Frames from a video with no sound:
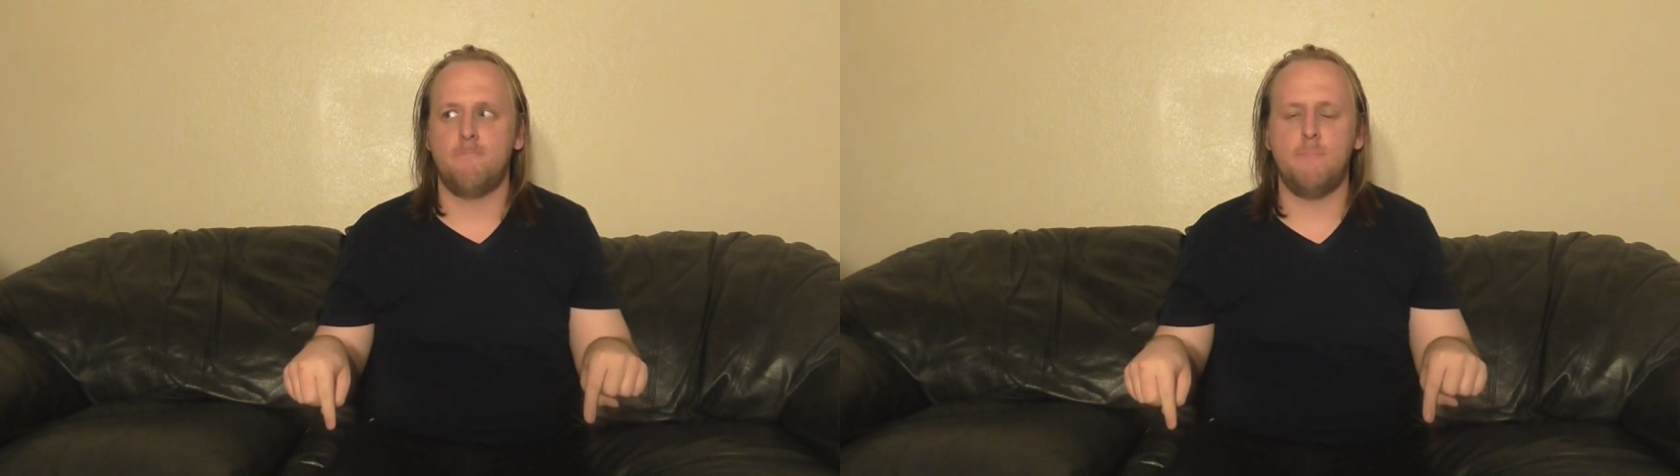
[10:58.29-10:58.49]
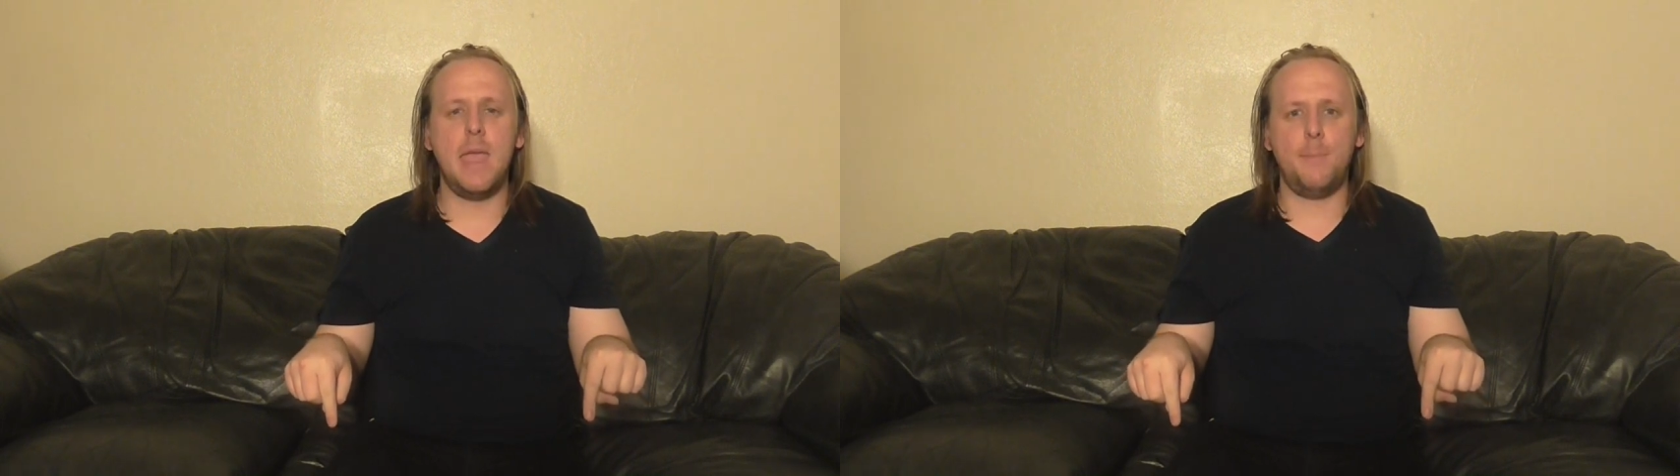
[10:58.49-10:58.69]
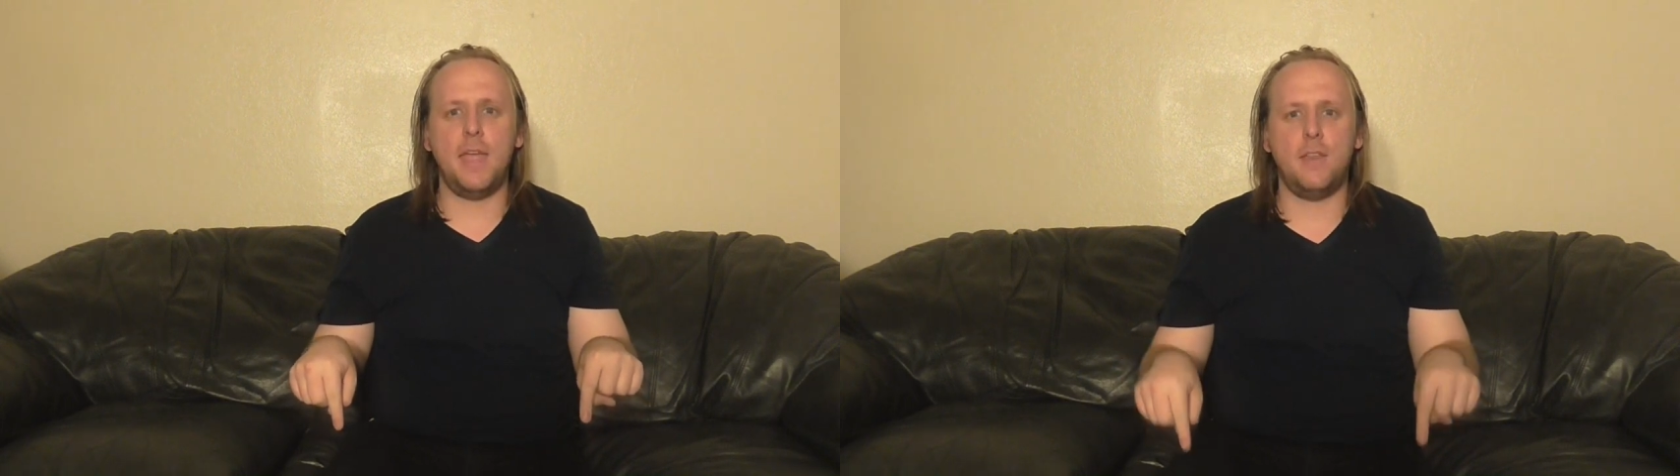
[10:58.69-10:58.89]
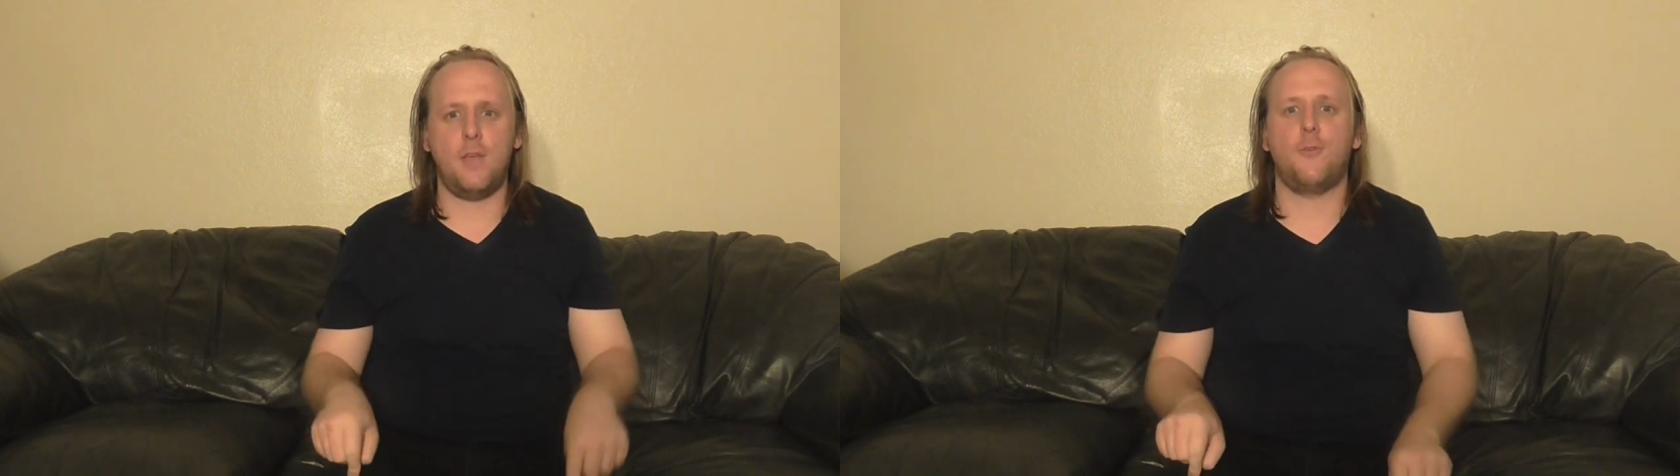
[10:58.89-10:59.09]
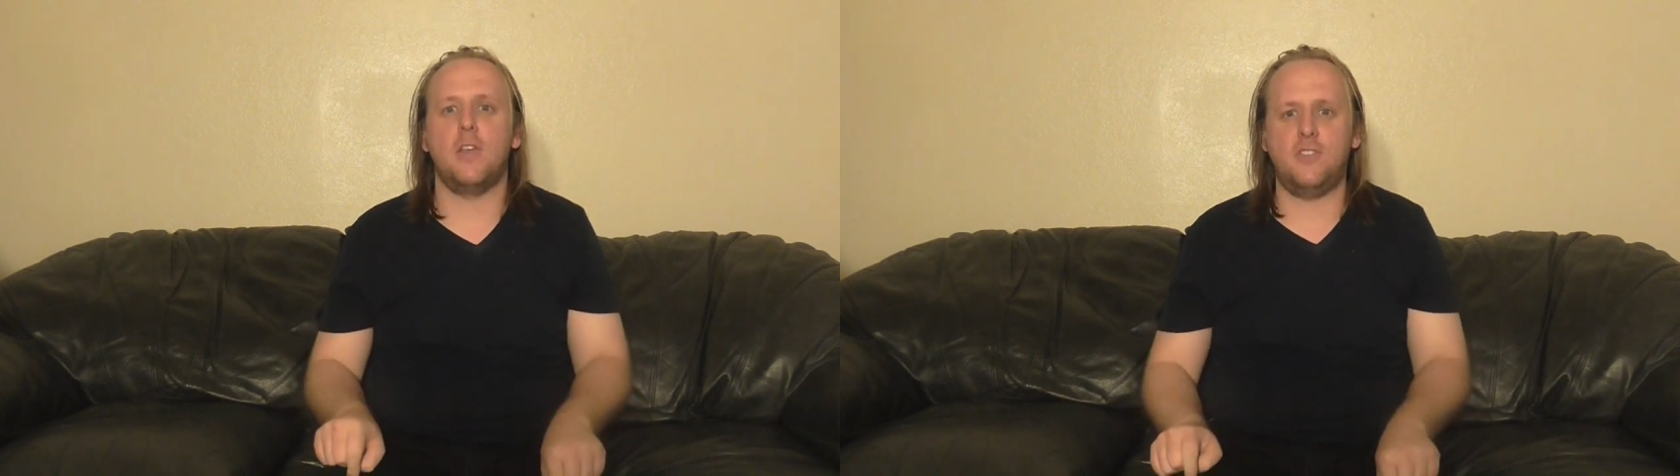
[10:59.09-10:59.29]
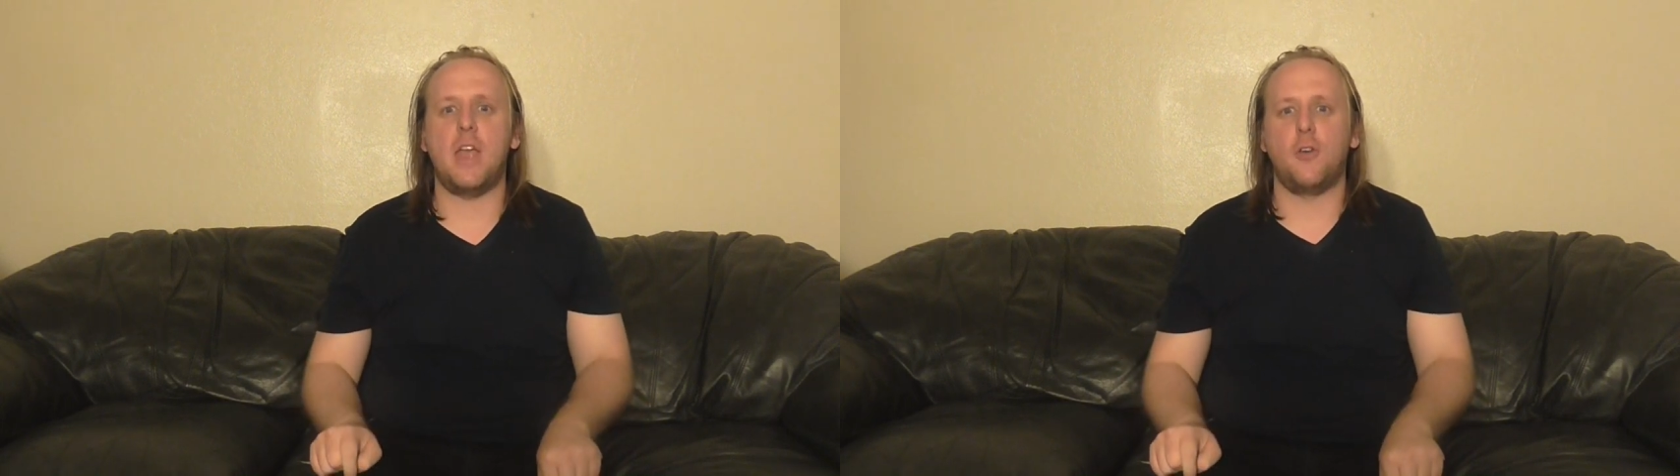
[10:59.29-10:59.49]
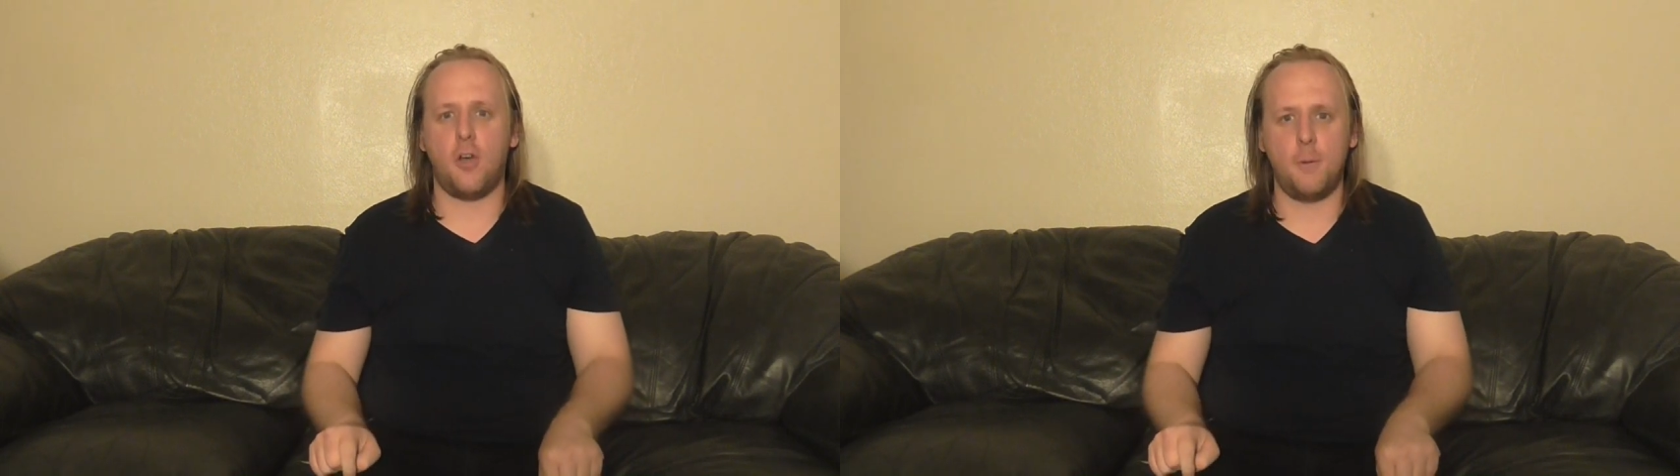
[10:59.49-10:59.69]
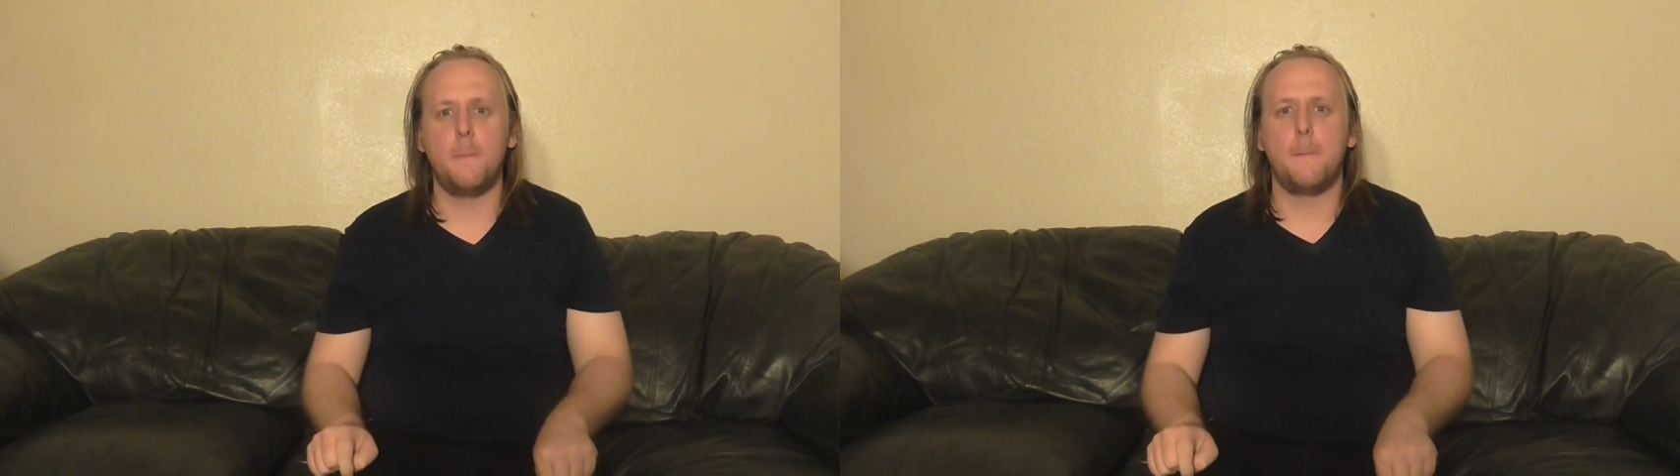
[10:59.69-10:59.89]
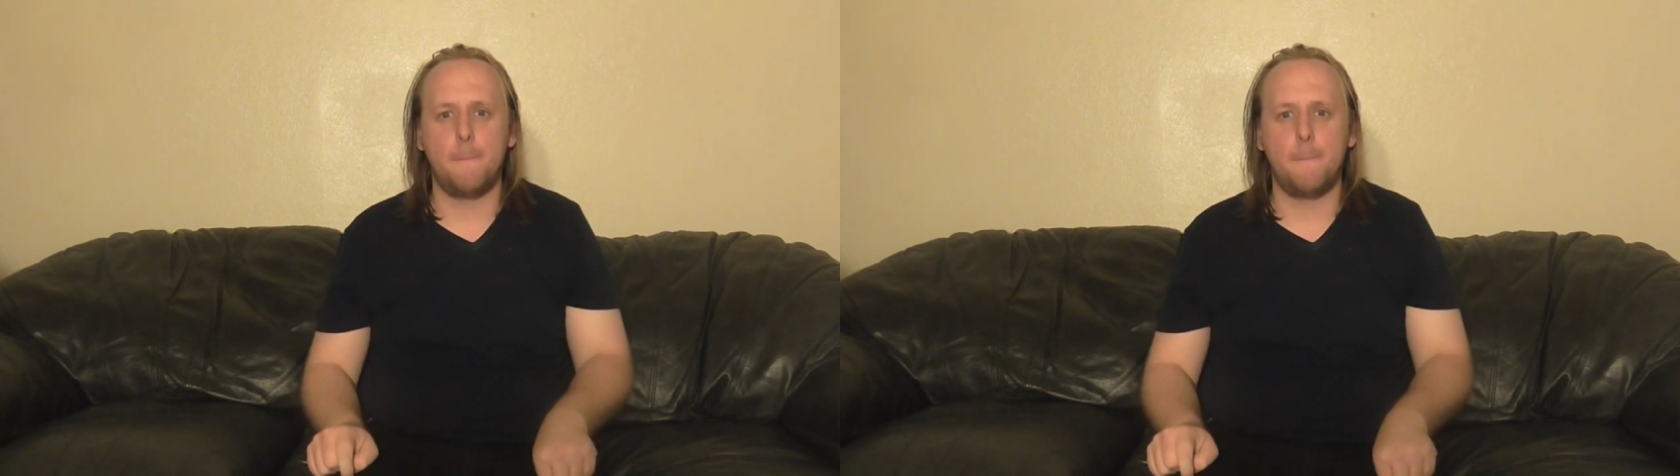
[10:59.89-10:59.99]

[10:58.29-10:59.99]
Maybe a different gender,